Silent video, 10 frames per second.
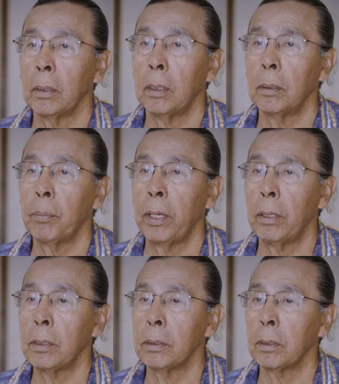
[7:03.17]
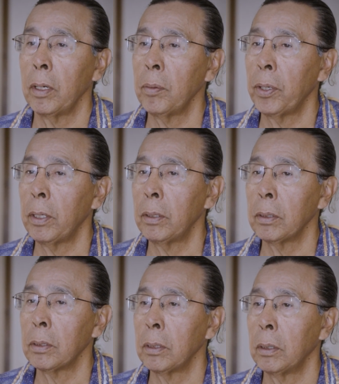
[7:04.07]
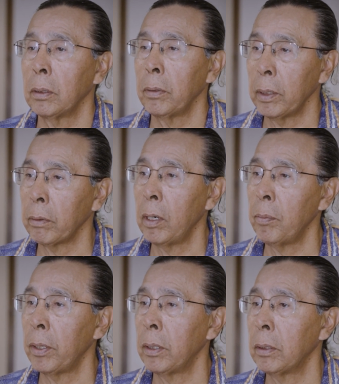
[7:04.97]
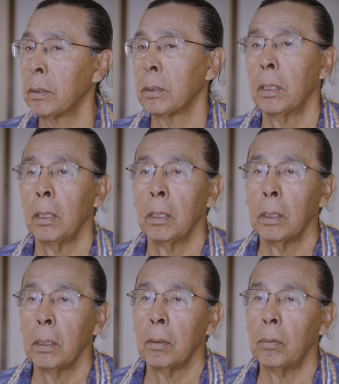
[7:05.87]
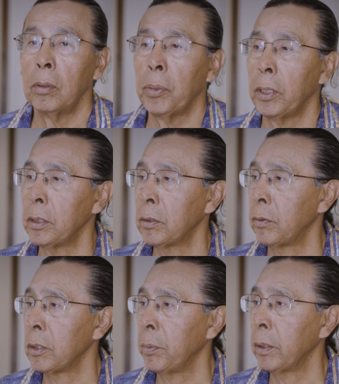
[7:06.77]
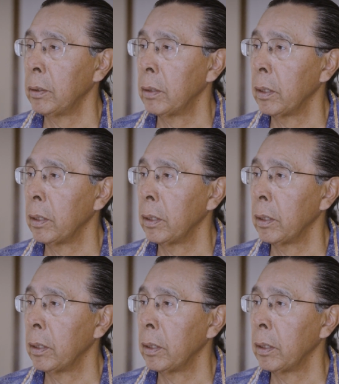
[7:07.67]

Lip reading: Our parents, grandparents, great-grandparents were punished for speaking their